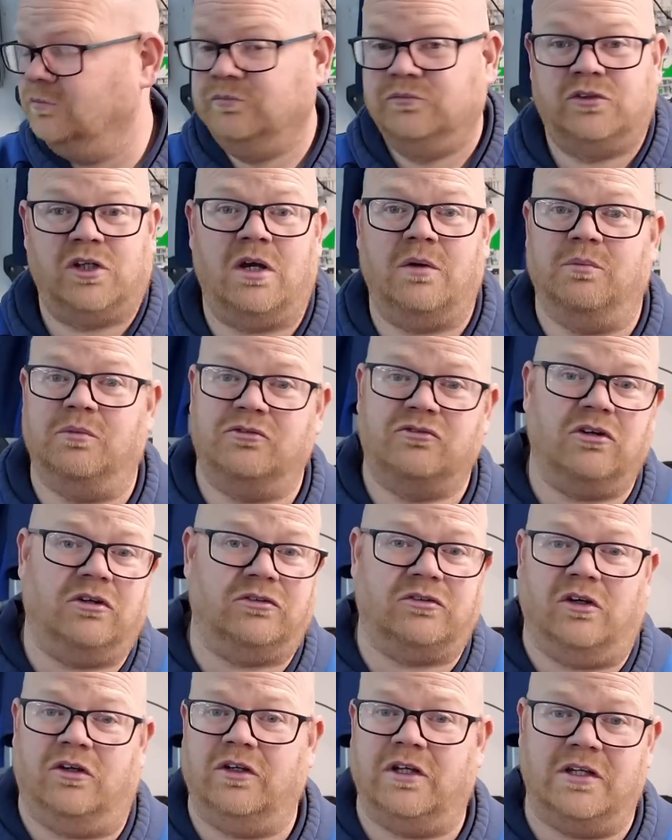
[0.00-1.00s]
So we'll try to
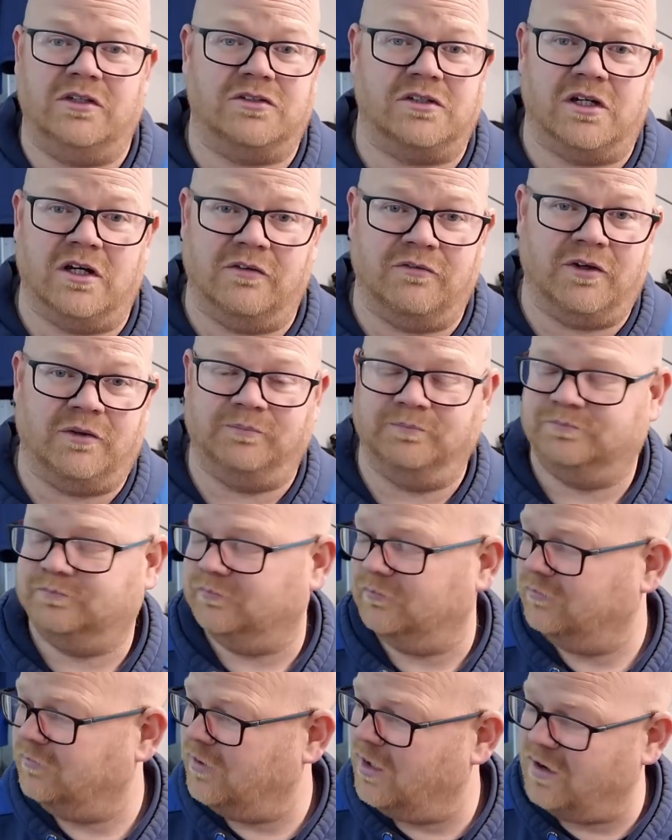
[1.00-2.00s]
turn the engine over.
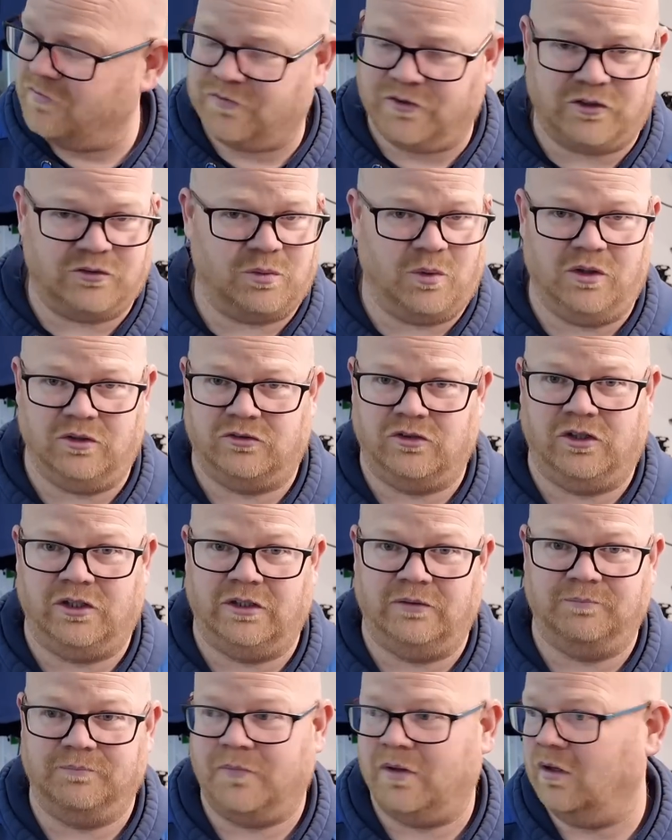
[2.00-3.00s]
Nothing's worked on it.